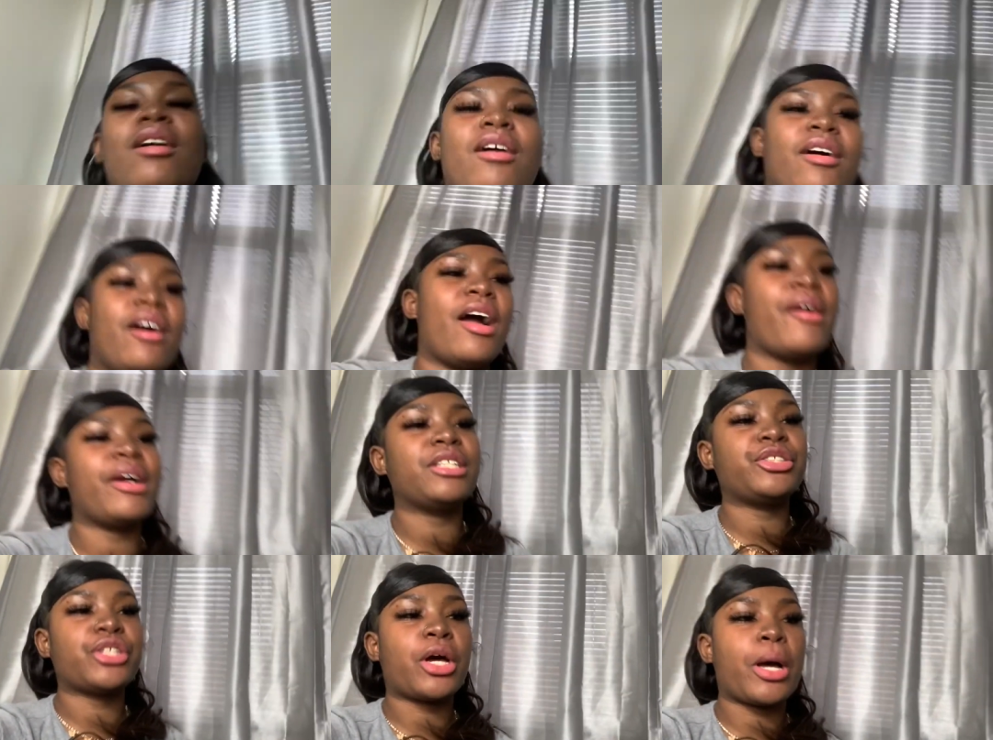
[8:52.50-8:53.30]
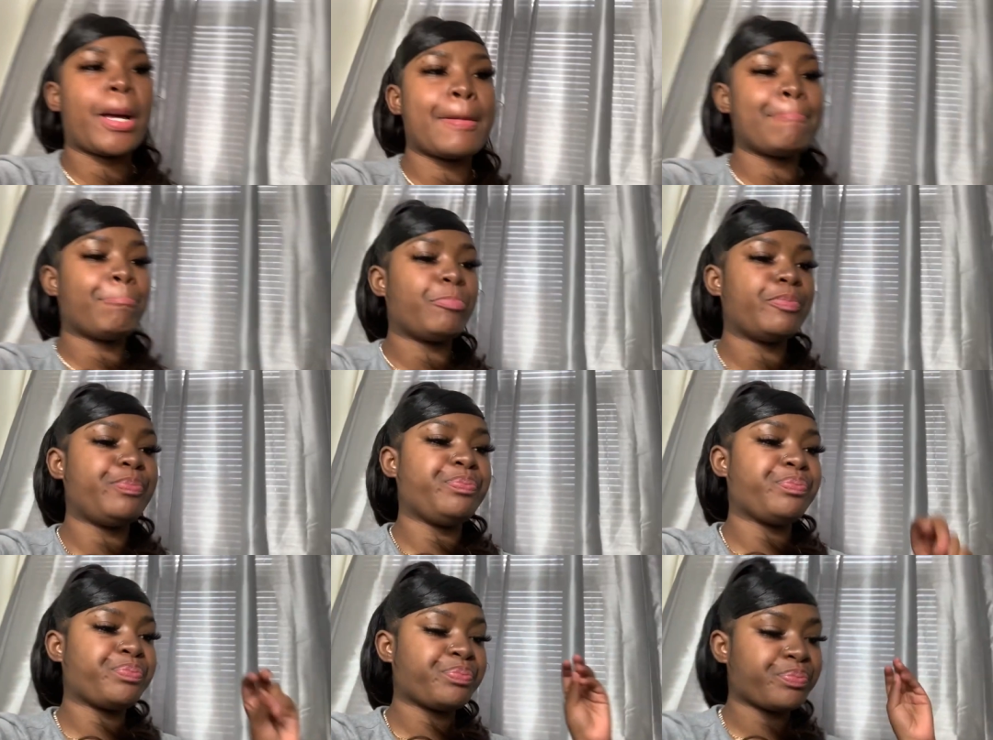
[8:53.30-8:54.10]
All right, y'all.
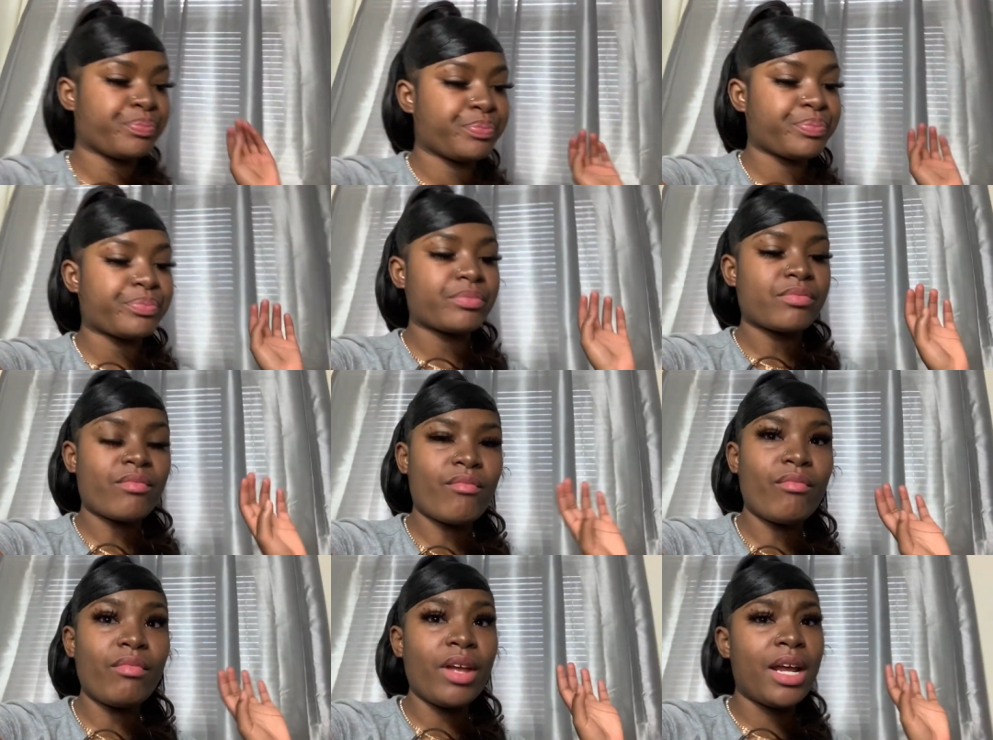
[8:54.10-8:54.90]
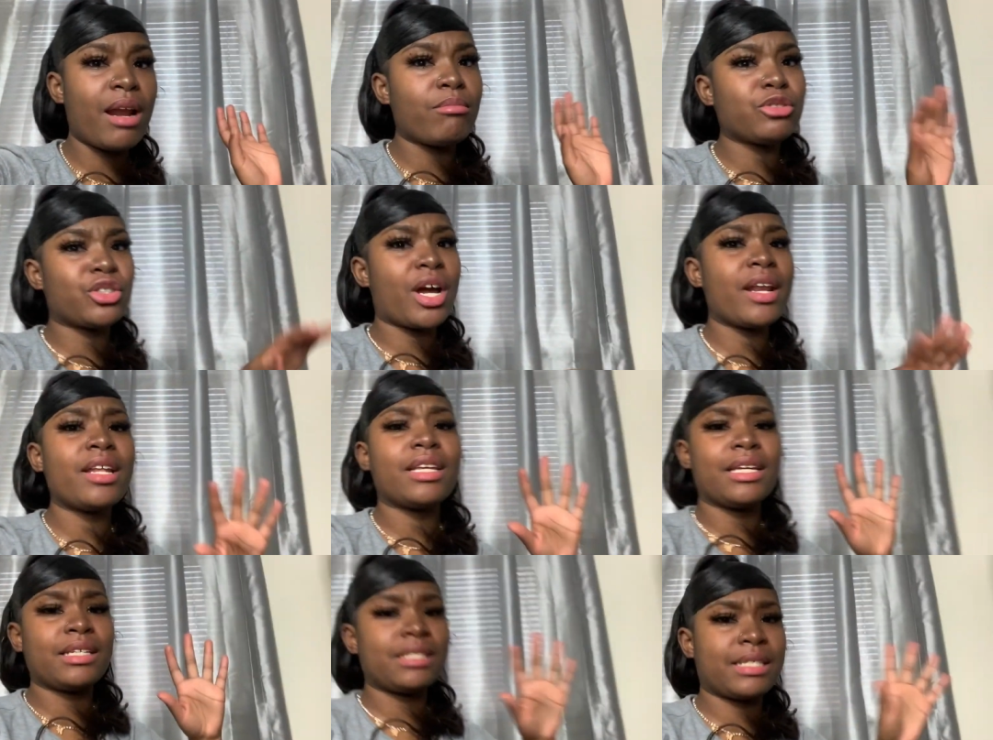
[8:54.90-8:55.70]
And I'm trying
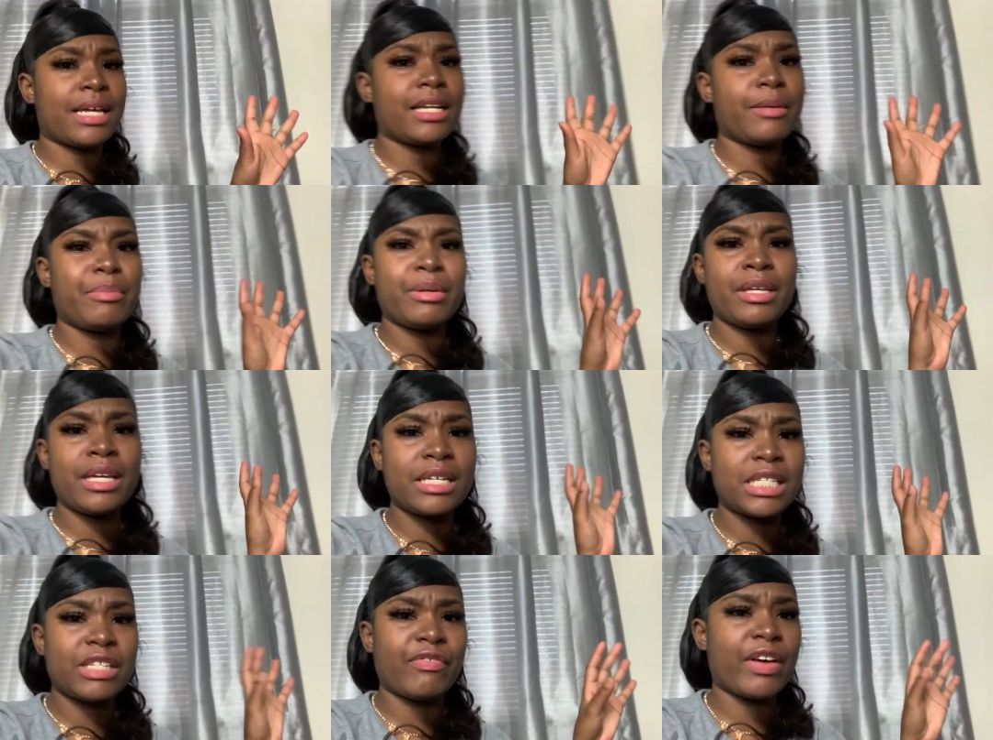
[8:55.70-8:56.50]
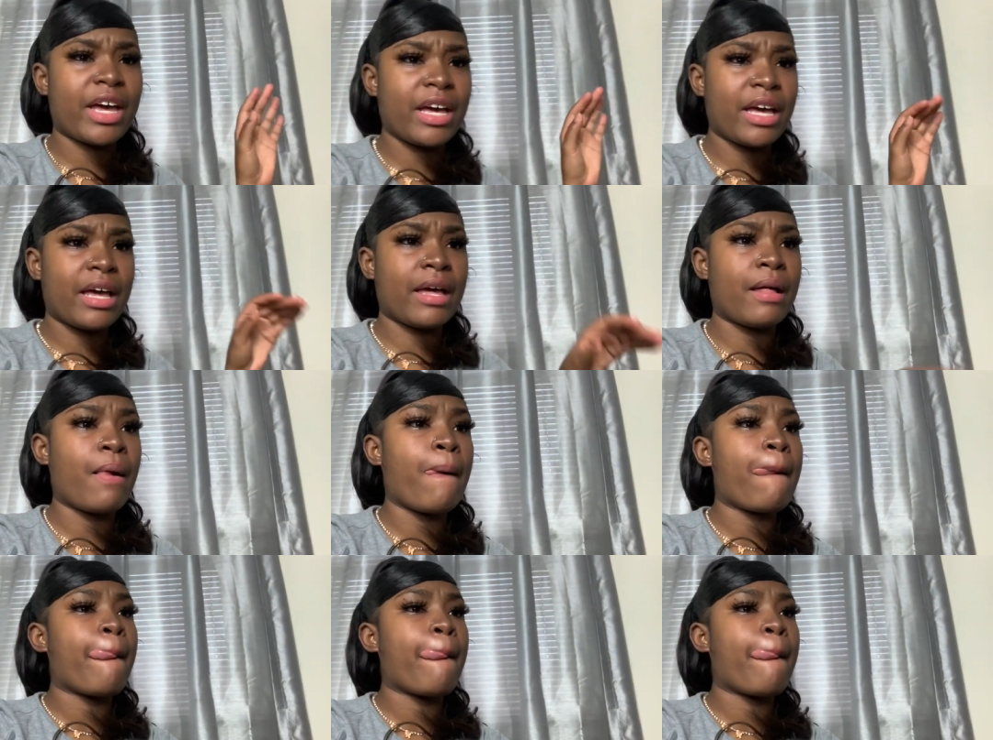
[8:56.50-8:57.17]
to get Tay the PS5.